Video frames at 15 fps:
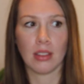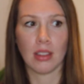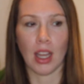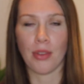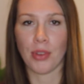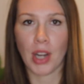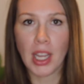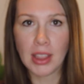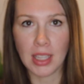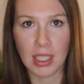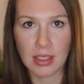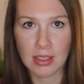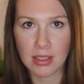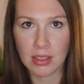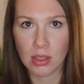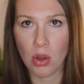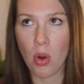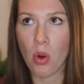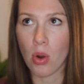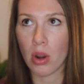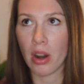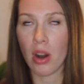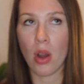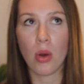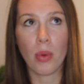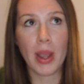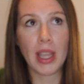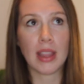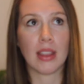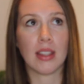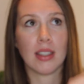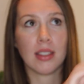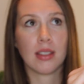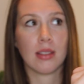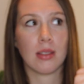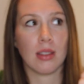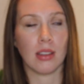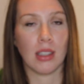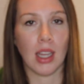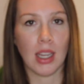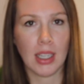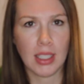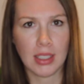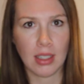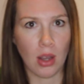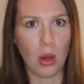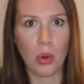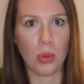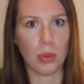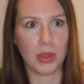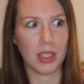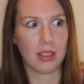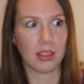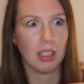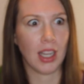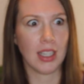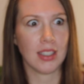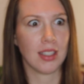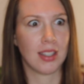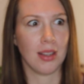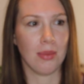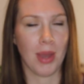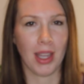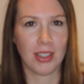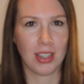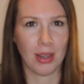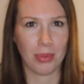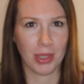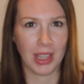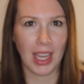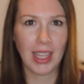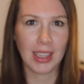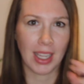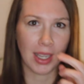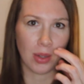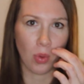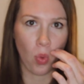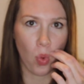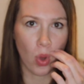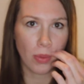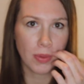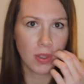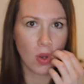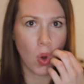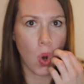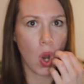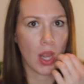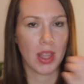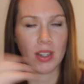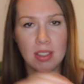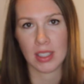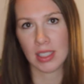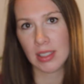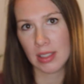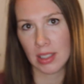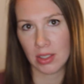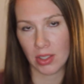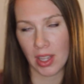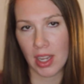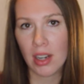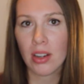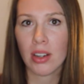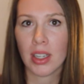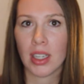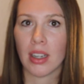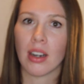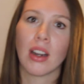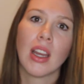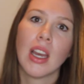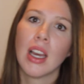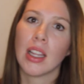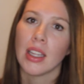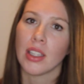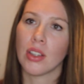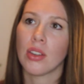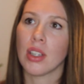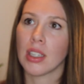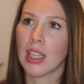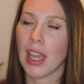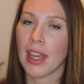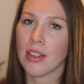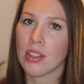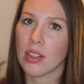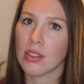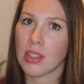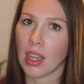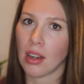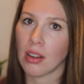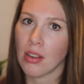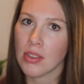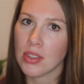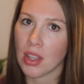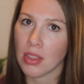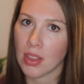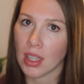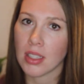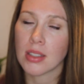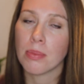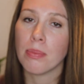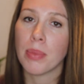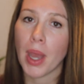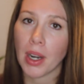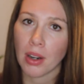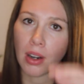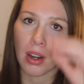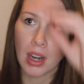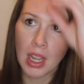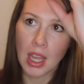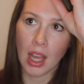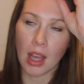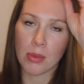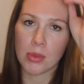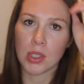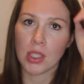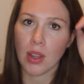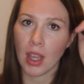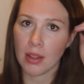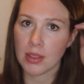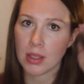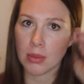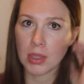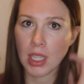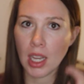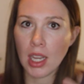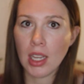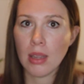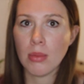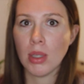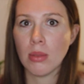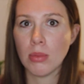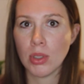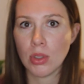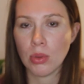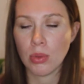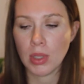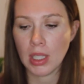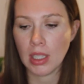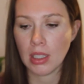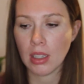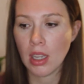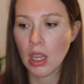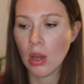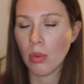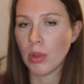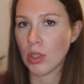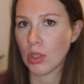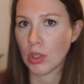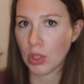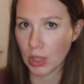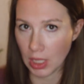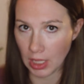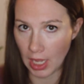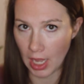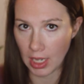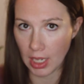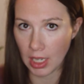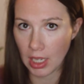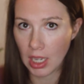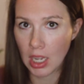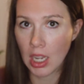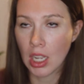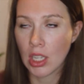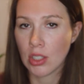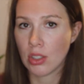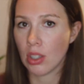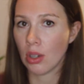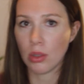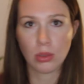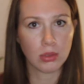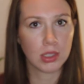I forgot this. Or, oh wait, this line doesn't match up with that line. Whoops. Or there's this little error here. Like you can catch those errors and things better when you have some time in between when you're looking at it. So